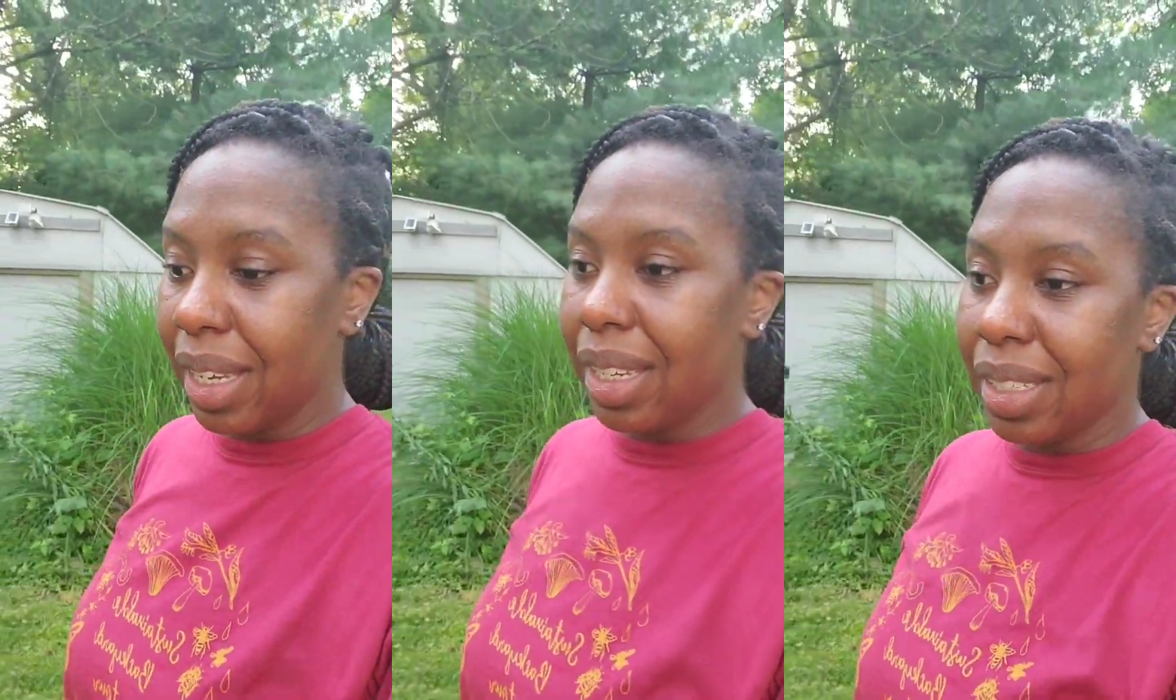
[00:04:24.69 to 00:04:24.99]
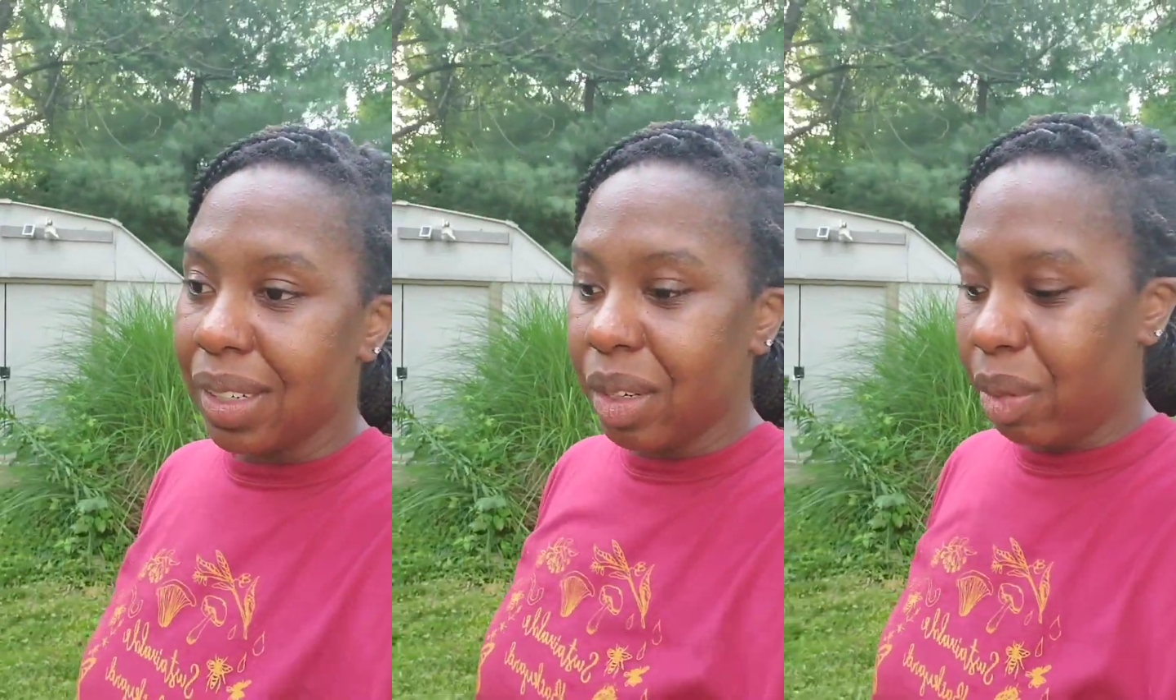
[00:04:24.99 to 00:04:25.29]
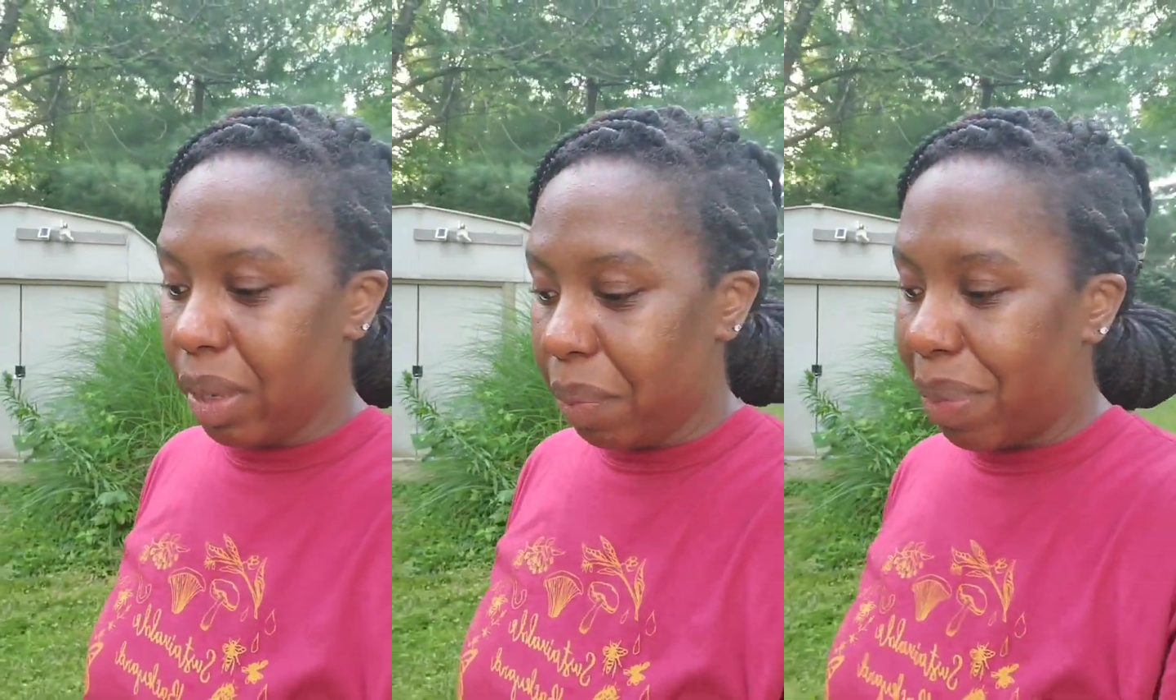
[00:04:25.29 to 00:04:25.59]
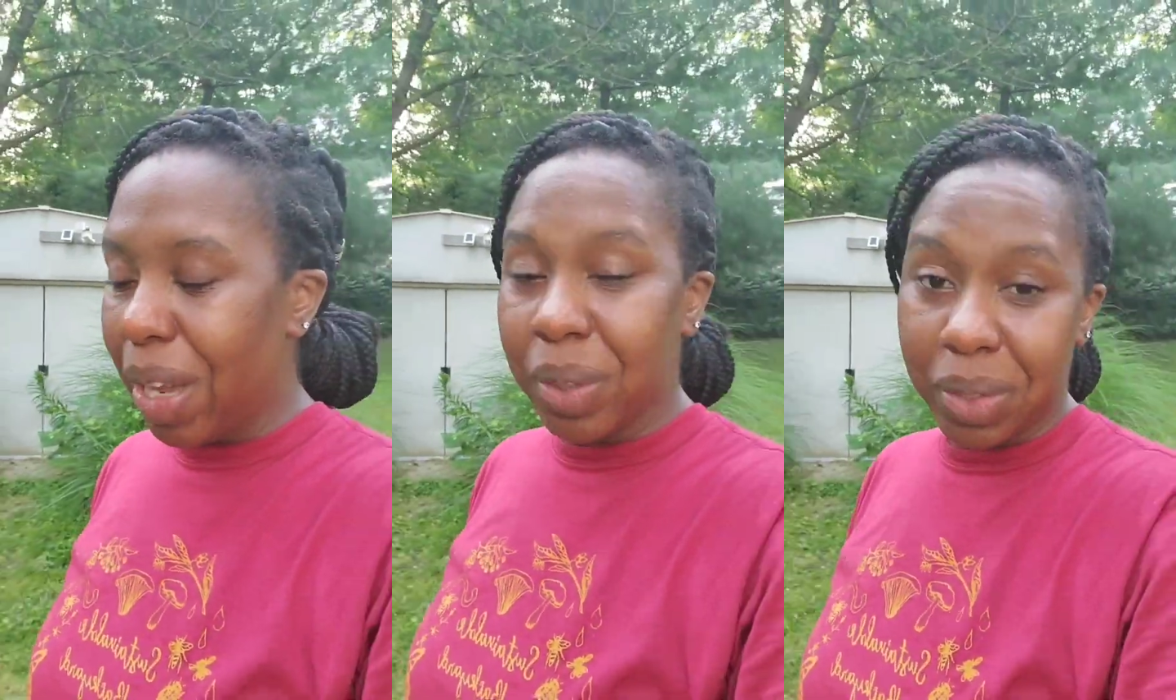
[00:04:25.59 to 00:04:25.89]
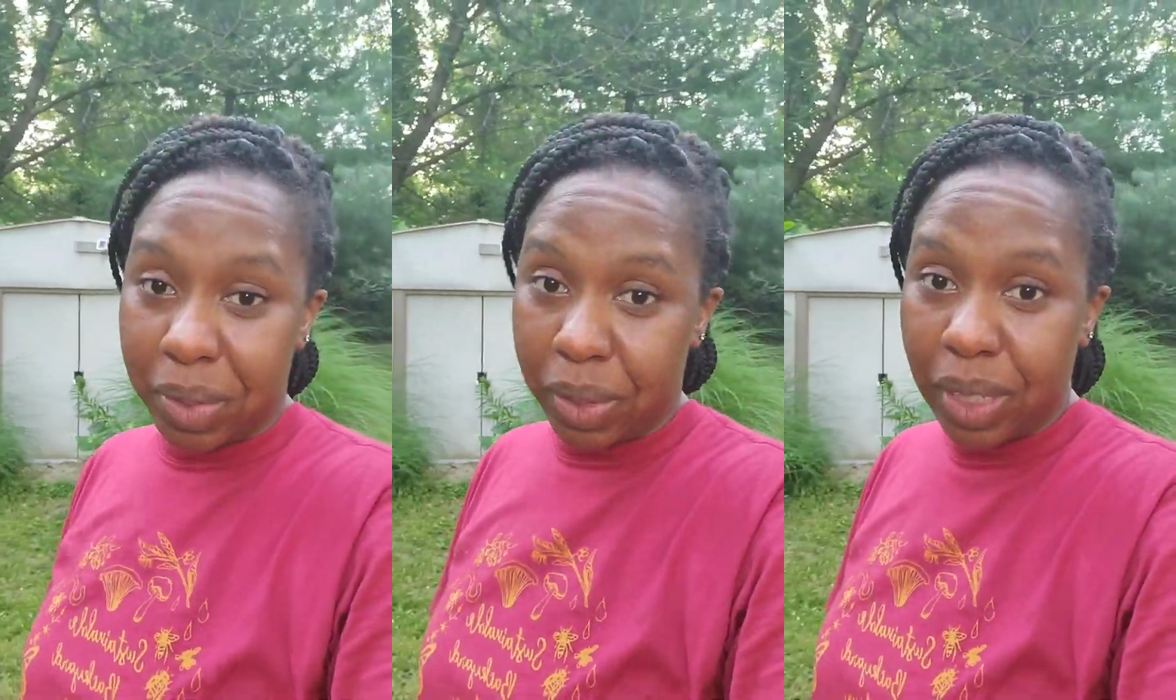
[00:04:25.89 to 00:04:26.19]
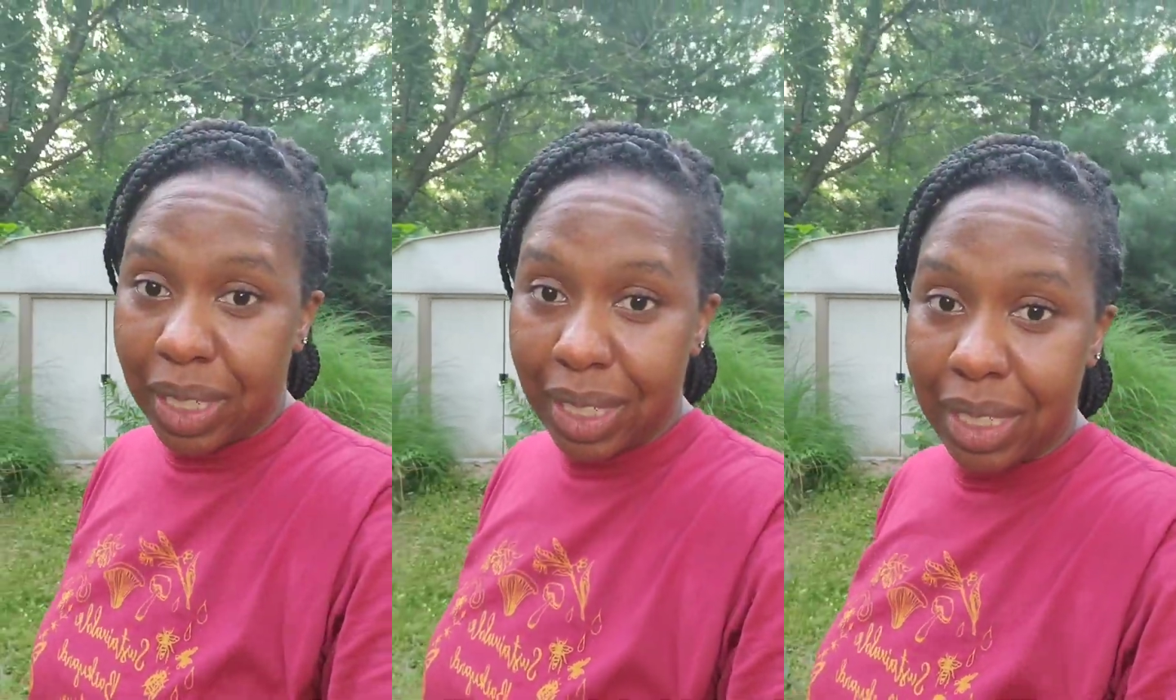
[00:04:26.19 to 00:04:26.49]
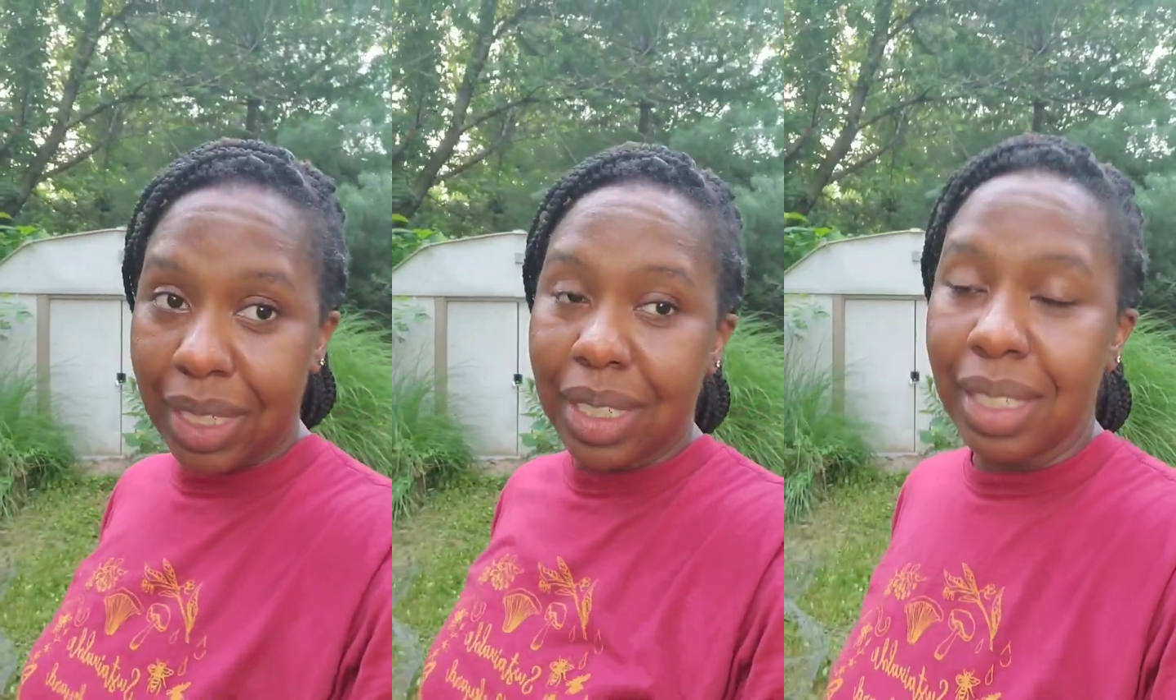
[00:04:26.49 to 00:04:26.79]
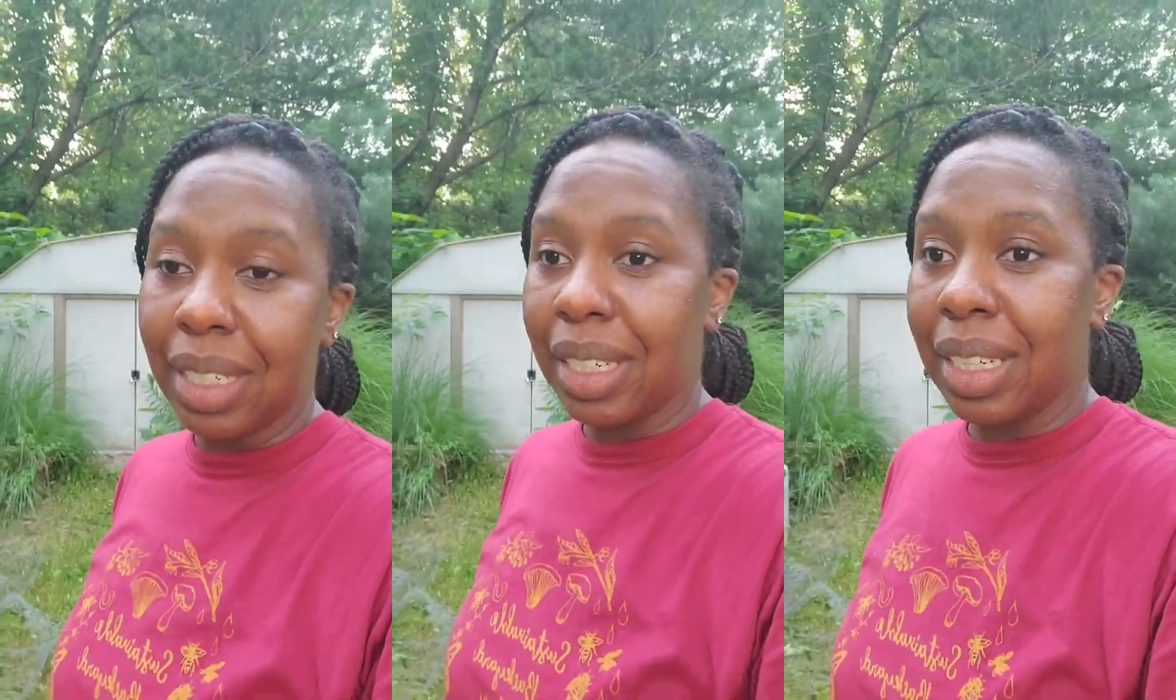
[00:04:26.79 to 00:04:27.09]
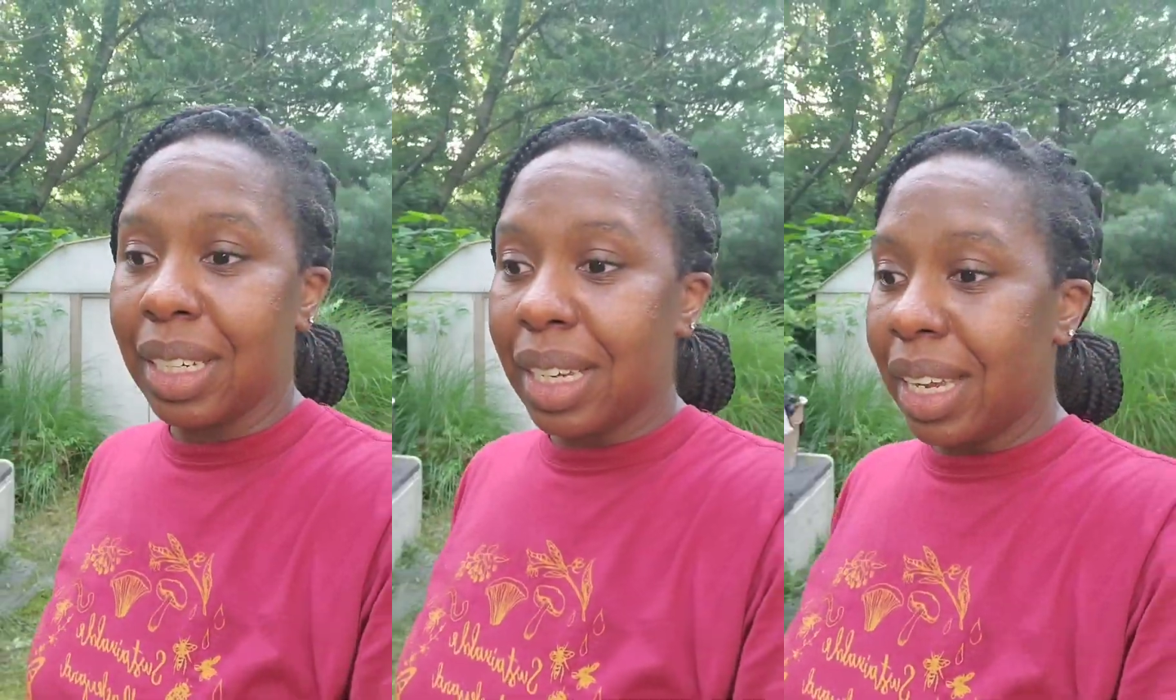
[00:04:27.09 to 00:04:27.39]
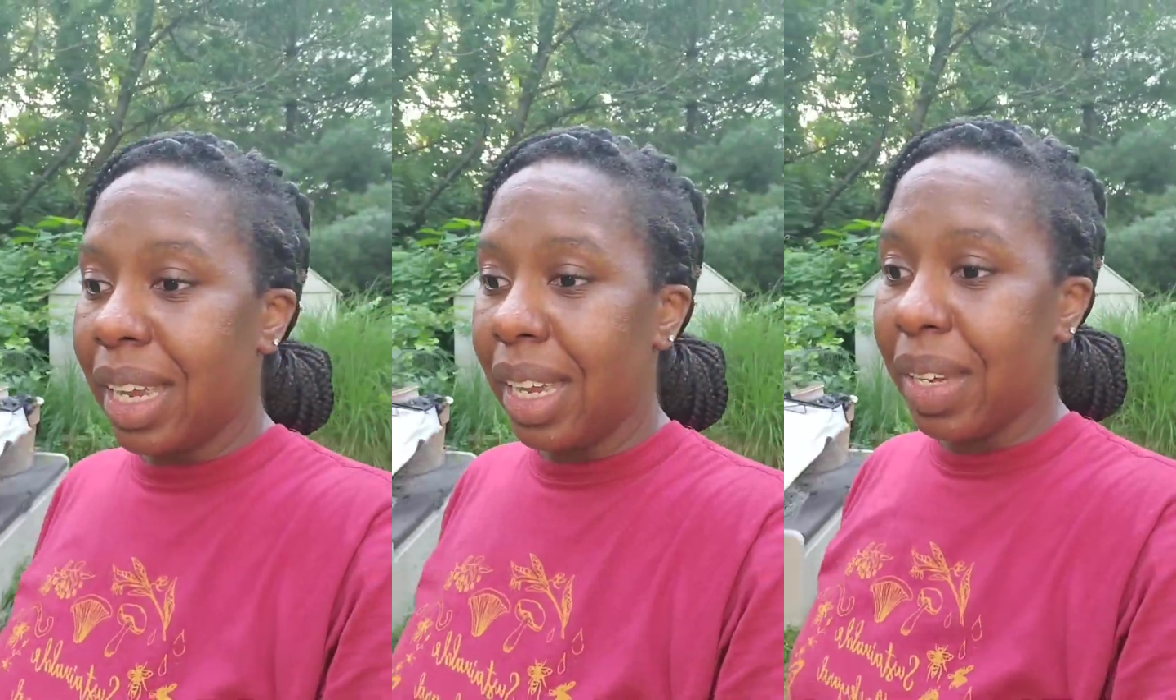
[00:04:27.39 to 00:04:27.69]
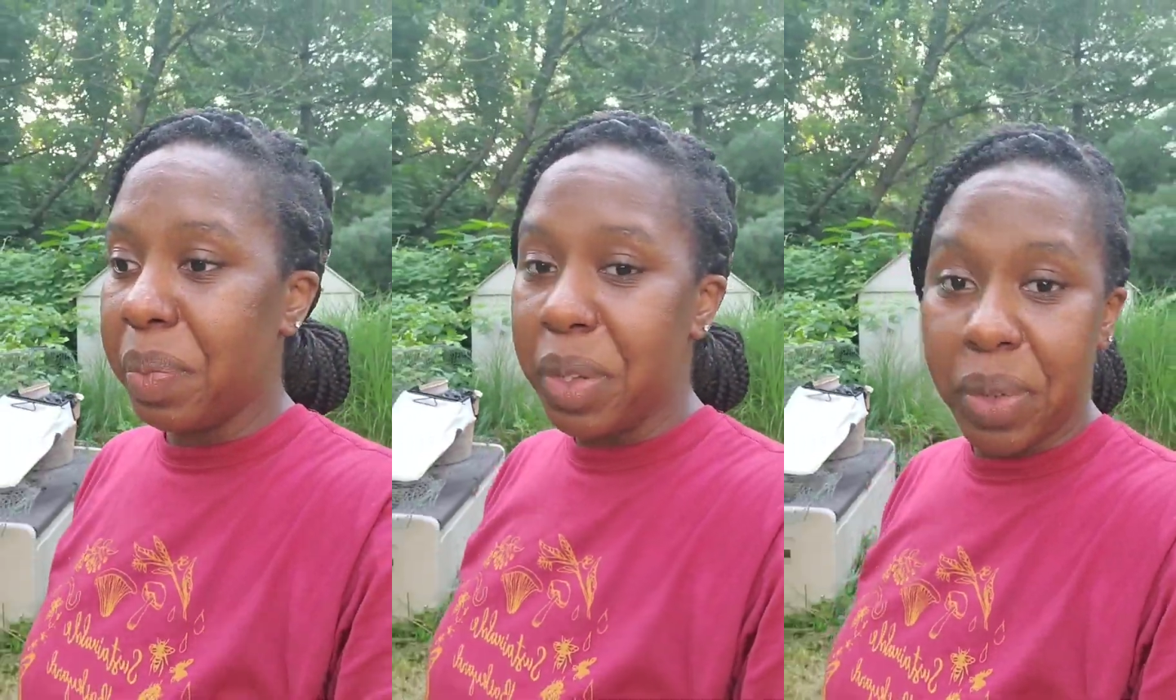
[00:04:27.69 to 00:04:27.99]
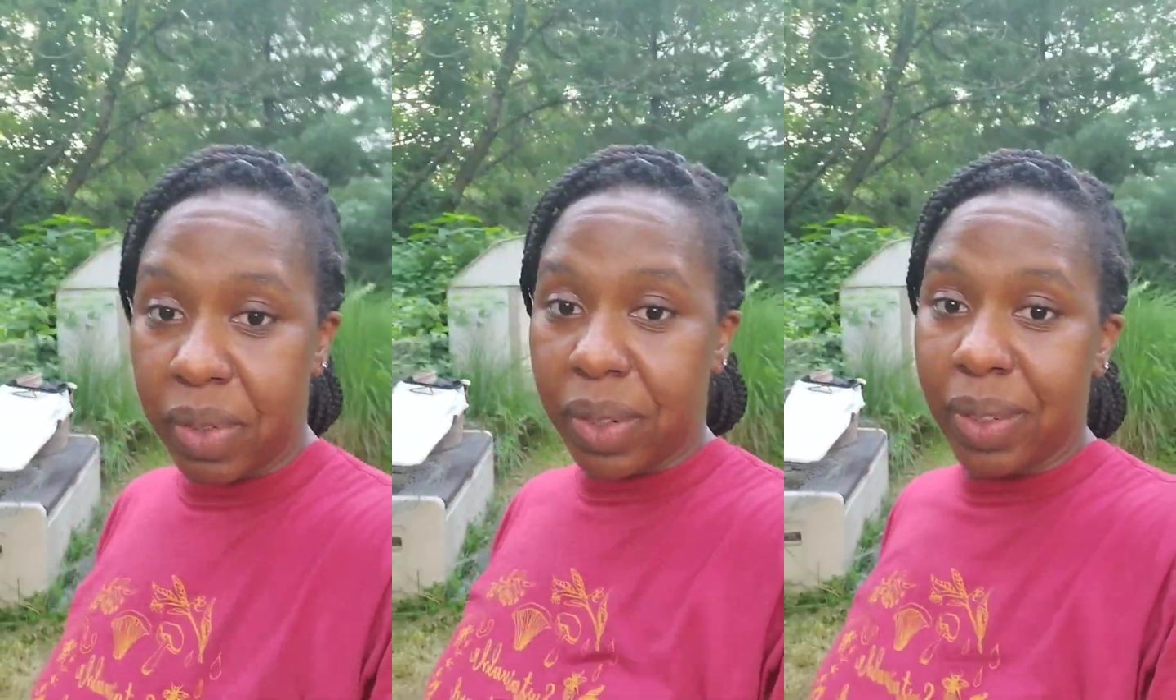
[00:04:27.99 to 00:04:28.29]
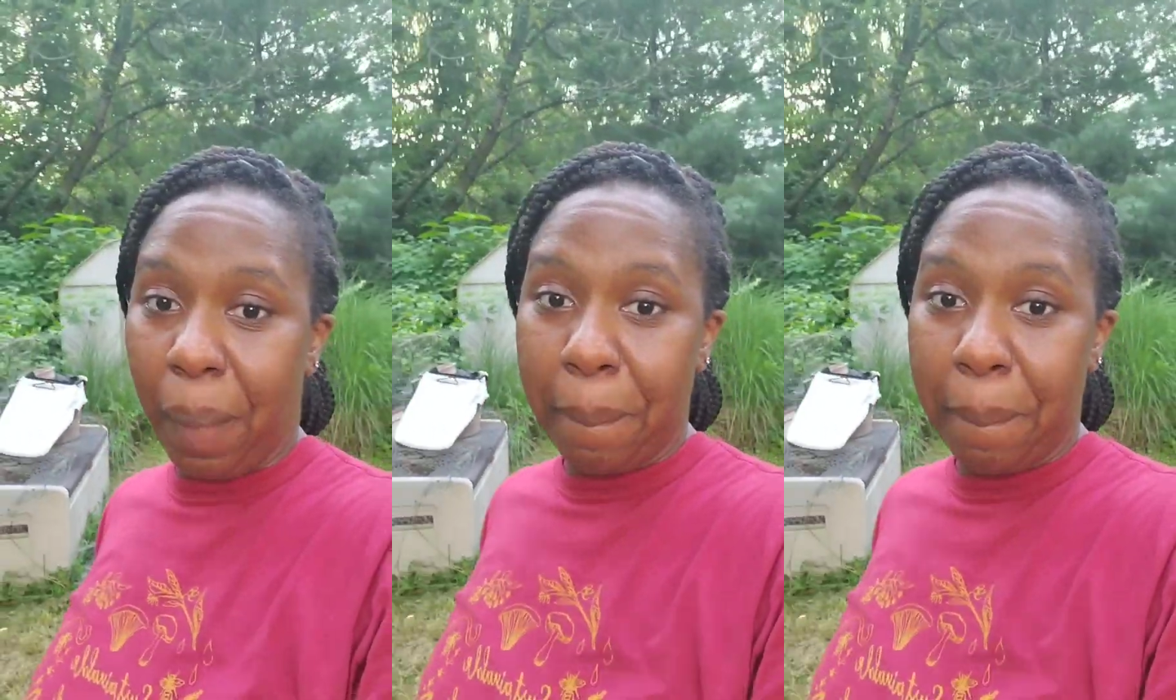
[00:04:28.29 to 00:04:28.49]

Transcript: It's gonna be bountiful and beautiful.